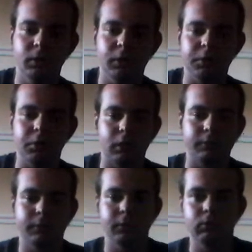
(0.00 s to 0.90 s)
you
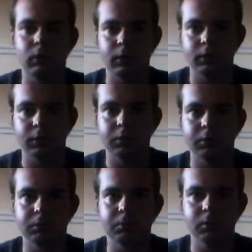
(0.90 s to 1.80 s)
have the right. You
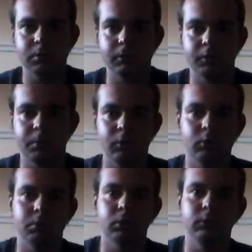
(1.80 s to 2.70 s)
must be
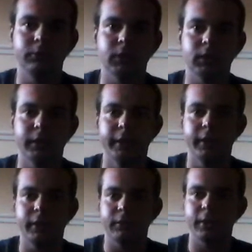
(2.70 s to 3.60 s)
responsible for
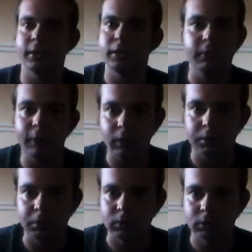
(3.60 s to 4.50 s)
taking your
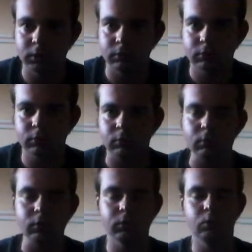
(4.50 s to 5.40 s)
valuables
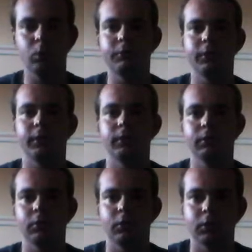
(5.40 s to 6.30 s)
with you.
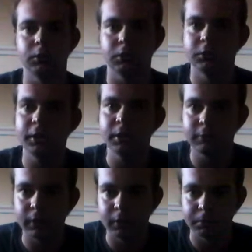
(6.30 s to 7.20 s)
So you take your
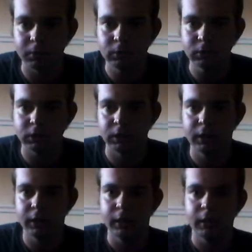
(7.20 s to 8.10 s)
valuables,
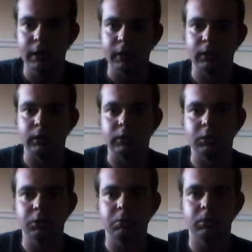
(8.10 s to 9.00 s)
and
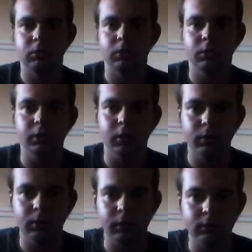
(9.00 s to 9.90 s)
you would
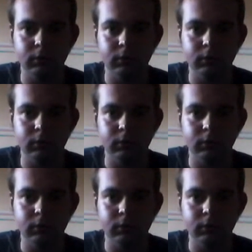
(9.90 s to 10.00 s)
go